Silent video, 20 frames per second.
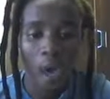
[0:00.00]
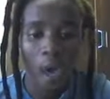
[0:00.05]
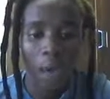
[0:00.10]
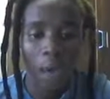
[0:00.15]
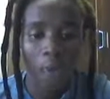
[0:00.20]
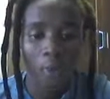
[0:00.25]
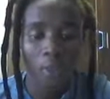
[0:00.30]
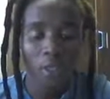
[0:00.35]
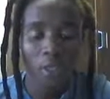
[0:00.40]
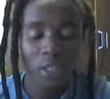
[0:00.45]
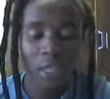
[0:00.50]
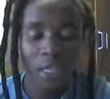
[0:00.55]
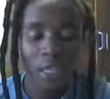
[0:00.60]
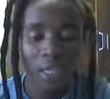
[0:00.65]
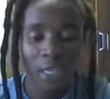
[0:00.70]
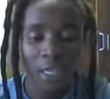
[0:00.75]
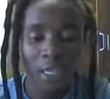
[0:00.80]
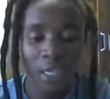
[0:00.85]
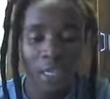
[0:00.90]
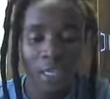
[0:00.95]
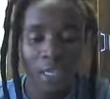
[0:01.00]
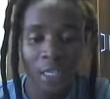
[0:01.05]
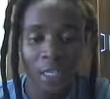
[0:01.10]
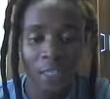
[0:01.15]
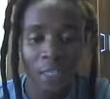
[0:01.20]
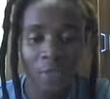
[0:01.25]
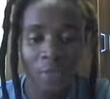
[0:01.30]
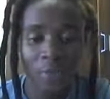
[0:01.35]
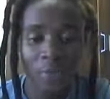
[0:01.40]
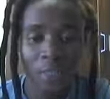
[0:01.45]
I'm going to try and read it
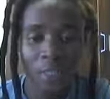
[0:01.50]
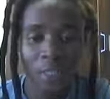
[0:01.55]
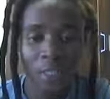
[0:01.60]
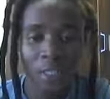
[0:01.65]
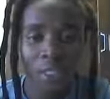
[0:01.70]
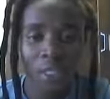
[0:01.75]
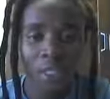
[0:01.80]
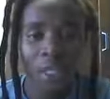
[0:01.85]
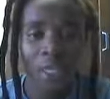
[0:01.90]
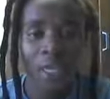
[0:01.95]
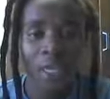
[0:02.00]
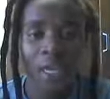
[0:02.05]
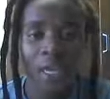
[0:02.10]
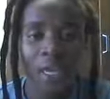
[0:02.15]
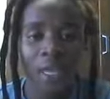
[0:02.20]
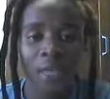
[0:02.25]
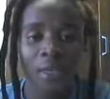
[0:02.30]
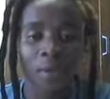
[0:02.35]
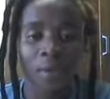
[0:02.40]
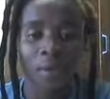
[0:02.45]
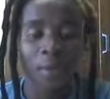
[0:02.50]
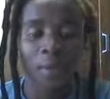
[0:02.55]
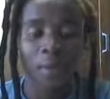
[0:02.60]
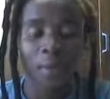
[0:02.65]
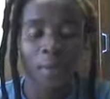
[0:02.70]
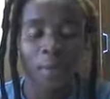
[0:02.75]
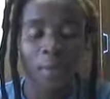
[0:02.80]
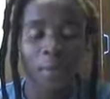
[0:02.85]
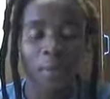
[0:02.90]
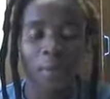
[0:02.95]
as fast as I can,
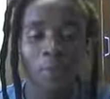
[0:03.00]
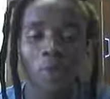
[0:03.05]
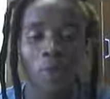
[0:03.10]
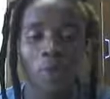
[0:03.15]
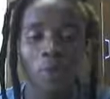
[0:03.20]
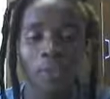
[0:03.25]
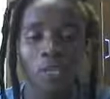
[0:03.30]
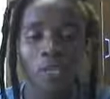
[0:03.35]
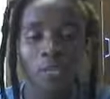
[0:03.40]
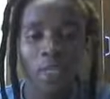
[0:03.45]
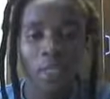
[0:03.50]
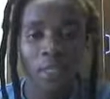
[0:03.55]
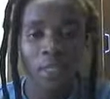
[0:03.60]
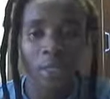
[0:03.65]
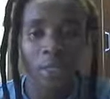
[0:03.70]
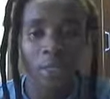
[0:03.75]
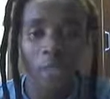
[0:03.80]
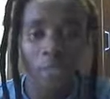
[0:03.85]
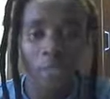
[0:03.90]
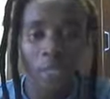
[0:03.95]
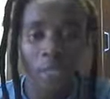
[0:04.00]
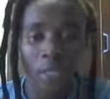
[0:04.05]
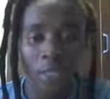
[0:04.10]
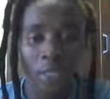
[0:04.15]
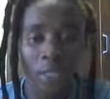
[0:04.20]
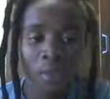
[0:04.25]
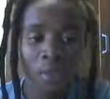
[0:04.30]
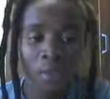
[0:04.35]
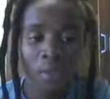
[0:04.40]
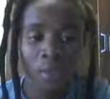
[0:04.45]
but I'm not going to read the whole
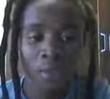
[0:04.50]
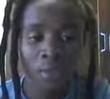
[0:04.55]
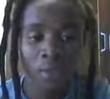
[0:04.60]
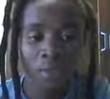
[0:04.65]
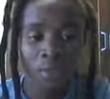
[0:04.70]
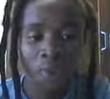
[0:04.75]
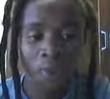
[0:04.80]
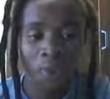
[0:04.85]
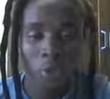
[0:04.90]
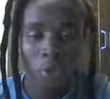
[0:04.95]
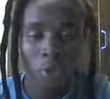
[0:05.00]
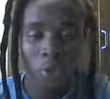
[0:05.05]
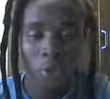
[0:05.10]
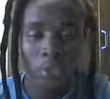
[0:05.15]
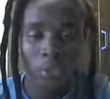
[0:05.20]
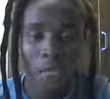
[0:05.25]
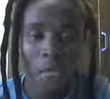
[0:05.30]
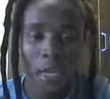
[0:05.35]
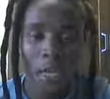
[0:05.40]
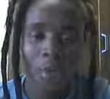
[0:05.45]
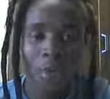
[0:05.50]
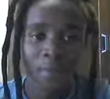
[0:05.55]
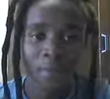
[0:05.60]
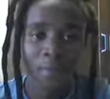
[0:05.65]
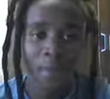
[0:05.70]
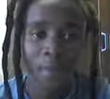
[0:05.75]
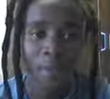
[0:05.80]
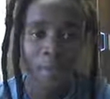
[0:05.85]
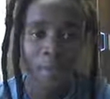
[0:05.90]
thing because of time.